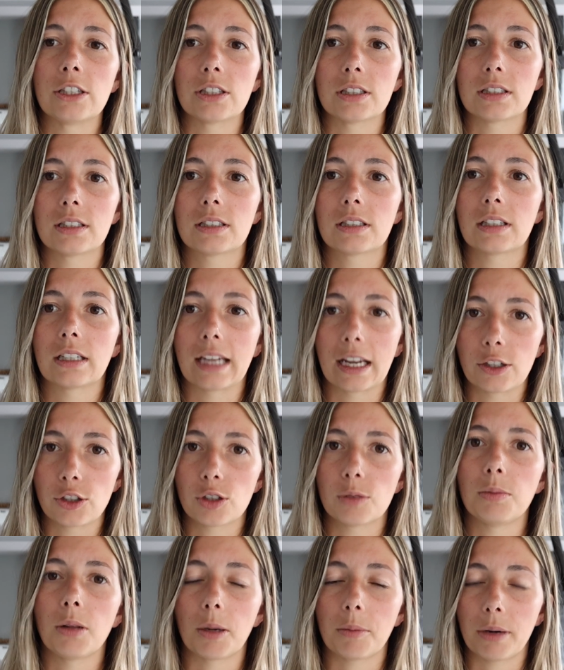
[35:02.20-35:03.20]
just get
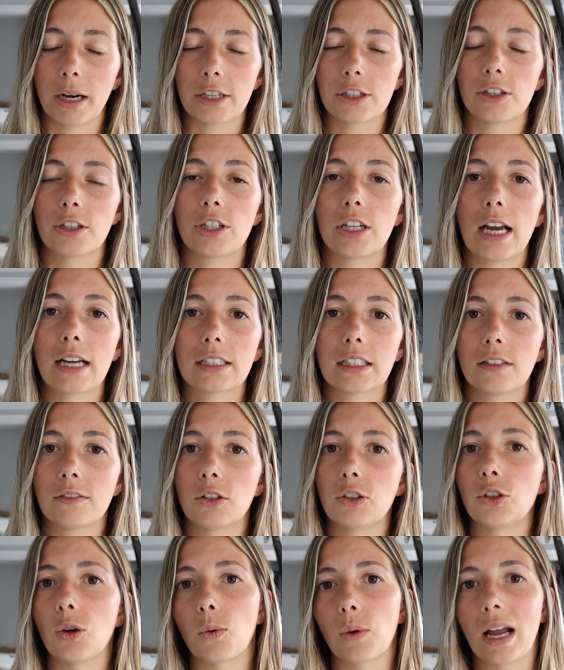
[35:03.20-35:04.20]
your blood pressure checked if
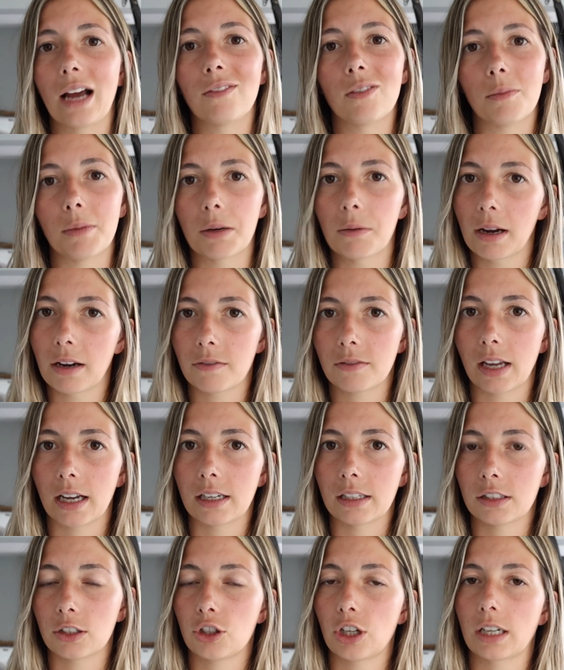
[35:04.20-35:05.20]
you don't have a midwife that
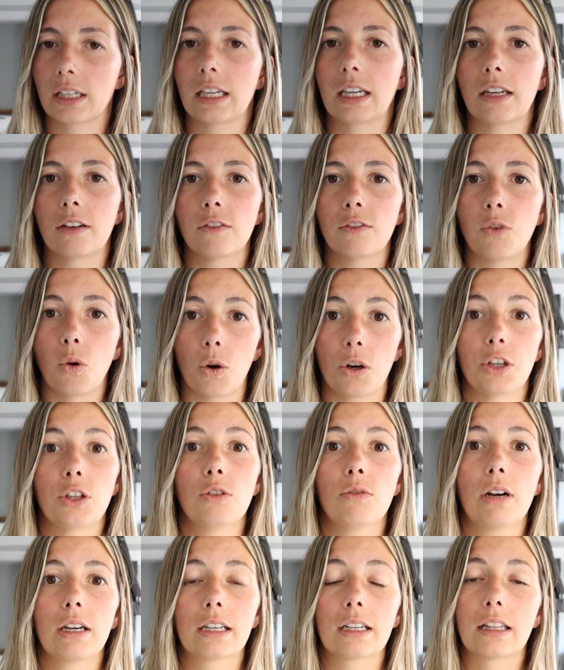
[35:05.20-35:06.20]
is checking for
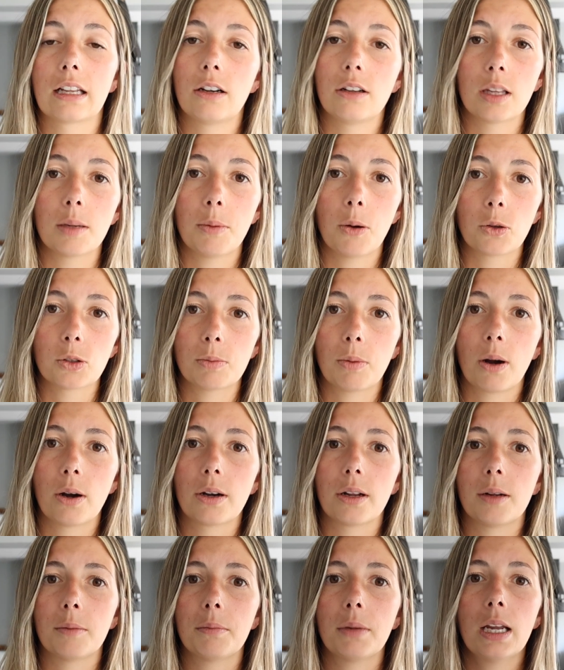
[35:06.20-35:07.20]
you regularly
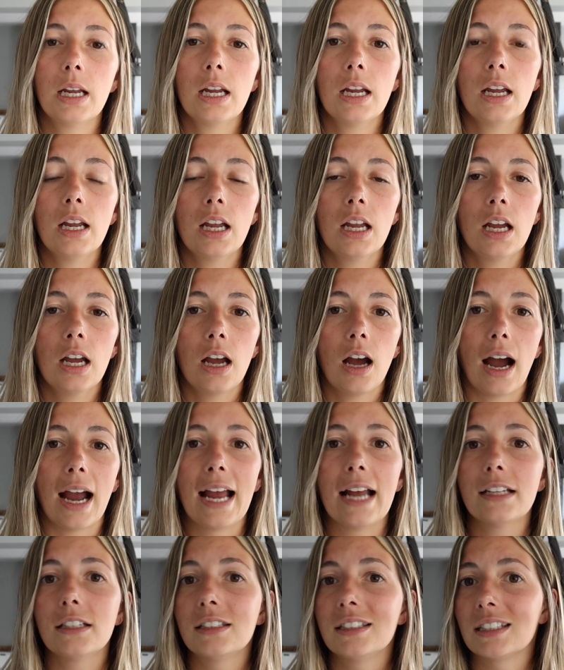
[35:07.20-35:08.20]
postpartum. I
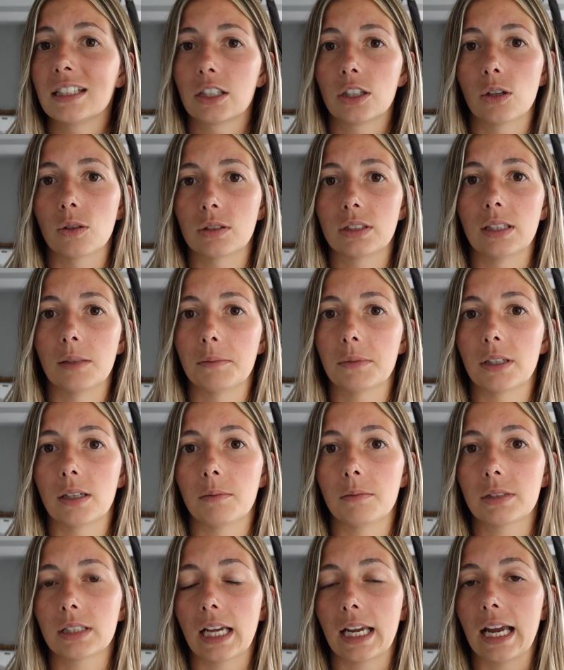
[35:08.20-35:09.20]
had 0
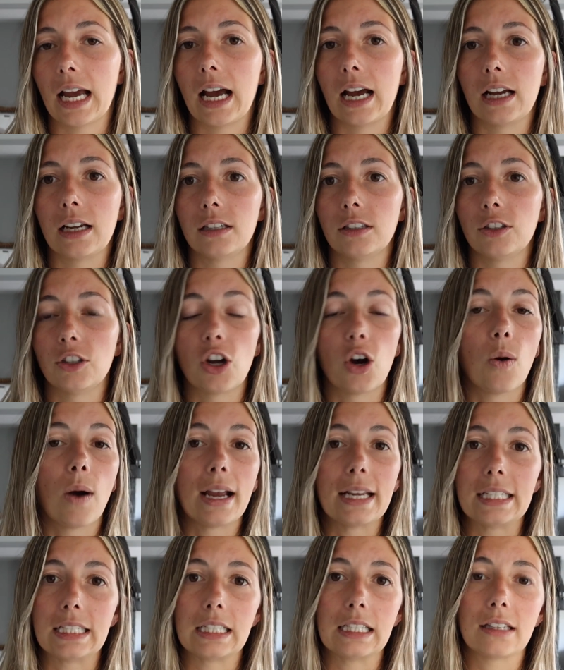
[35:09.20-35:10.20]
symptoms. I had no
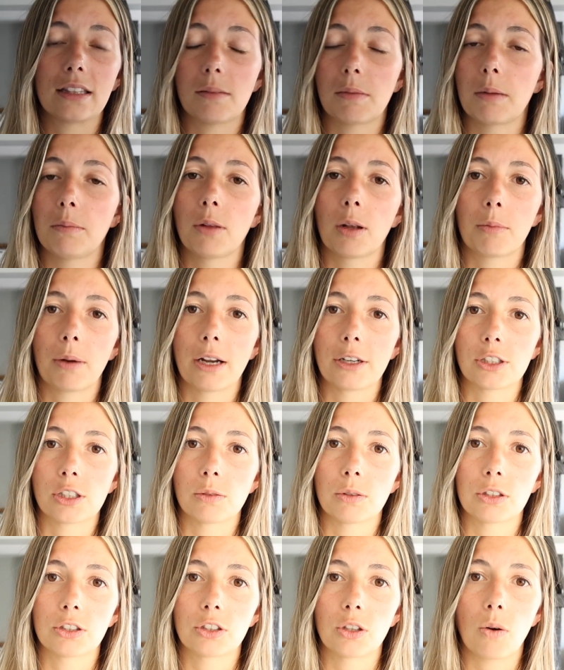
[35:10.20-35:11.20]
idea that my blood pressure
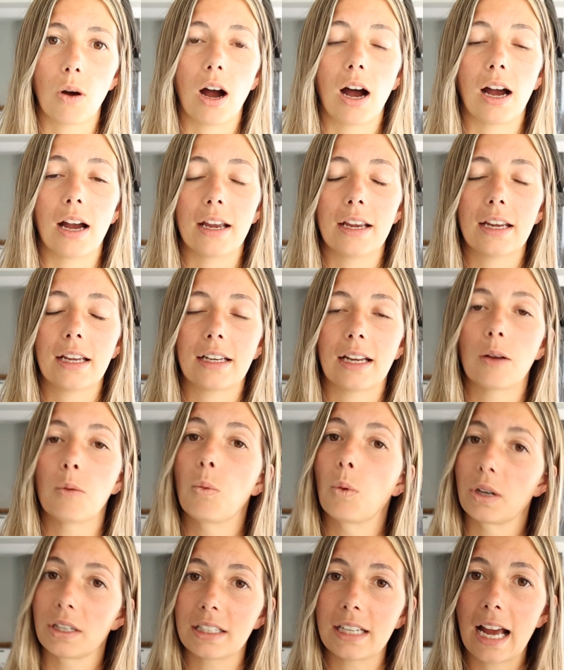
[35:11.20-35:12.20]
was so high, and I
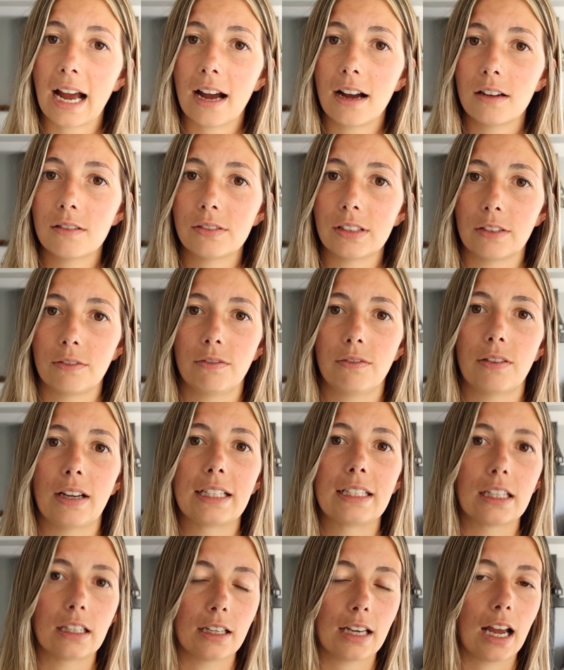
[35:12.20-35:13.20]
wouldn't have if I
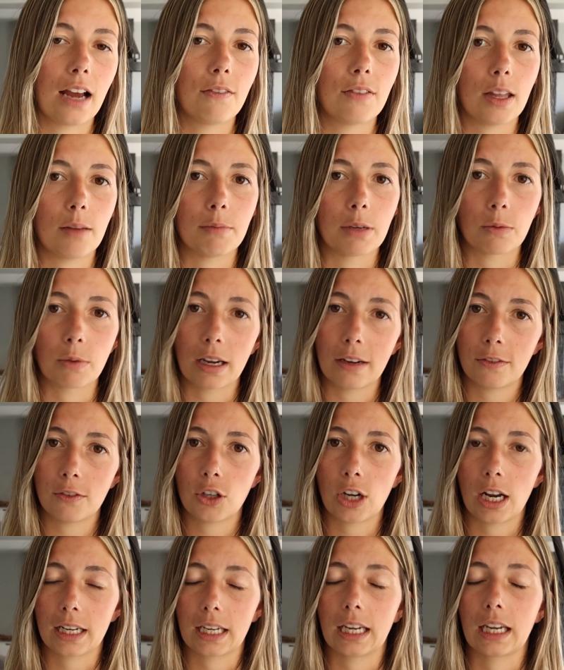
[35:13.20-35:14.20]
didn't have that midwife
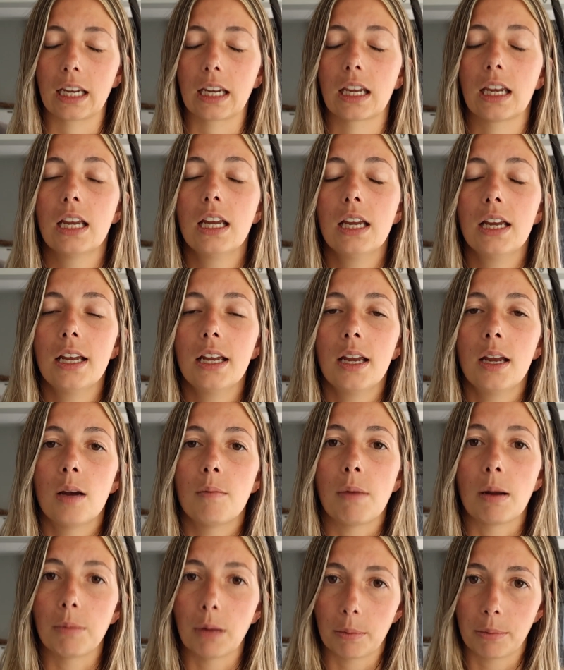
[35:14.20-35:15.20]
checking
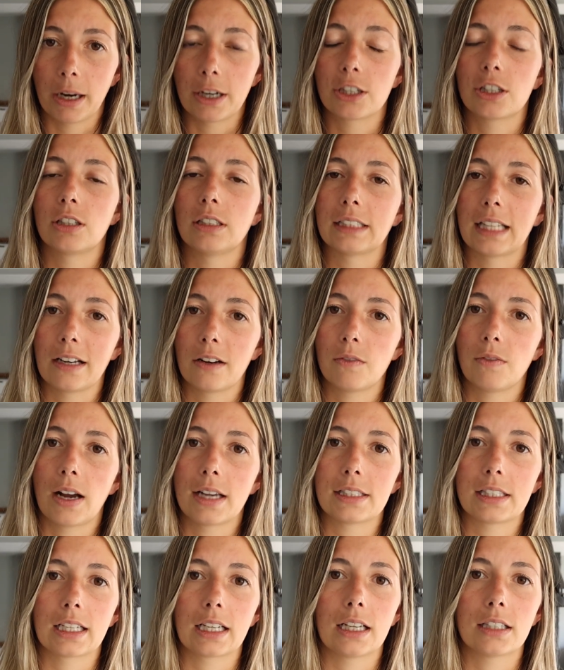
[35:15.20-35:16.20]
my blood pressure and then
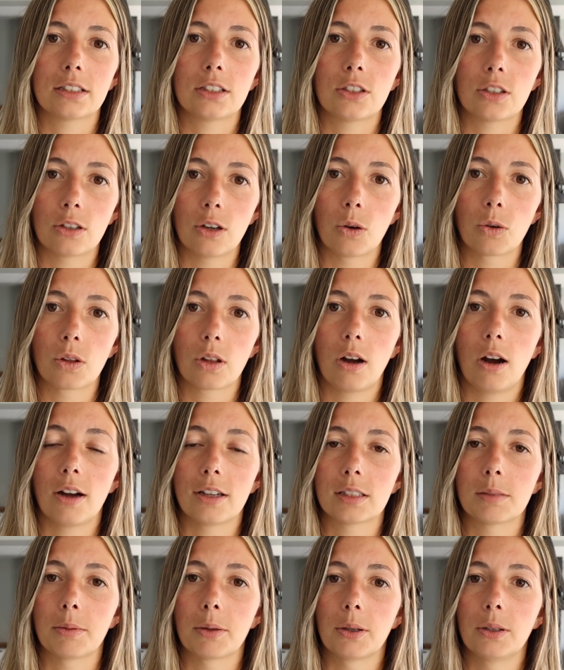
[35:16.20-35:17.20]
advising us to go to the
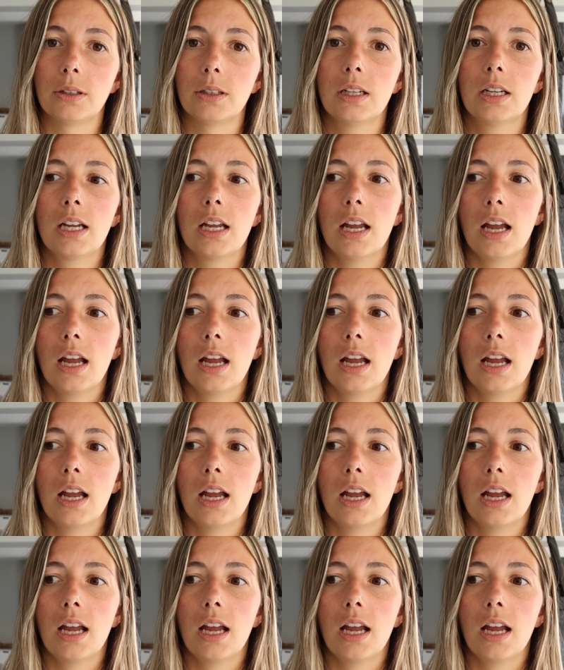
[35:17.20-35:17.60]
hospital.